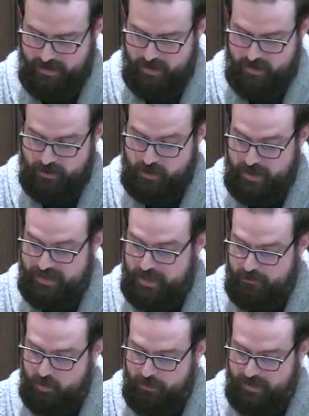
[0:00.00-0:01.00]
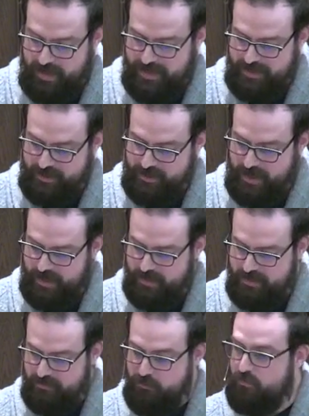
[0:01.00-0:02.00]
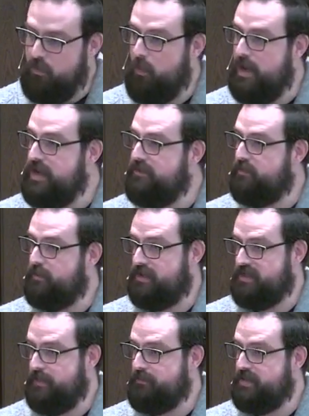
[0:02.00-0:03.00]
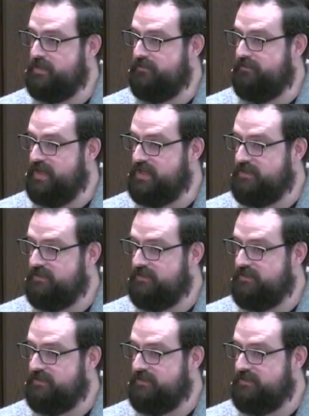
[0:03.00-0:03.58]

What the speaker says: So at that moment, I decided to move away from accepting defeat.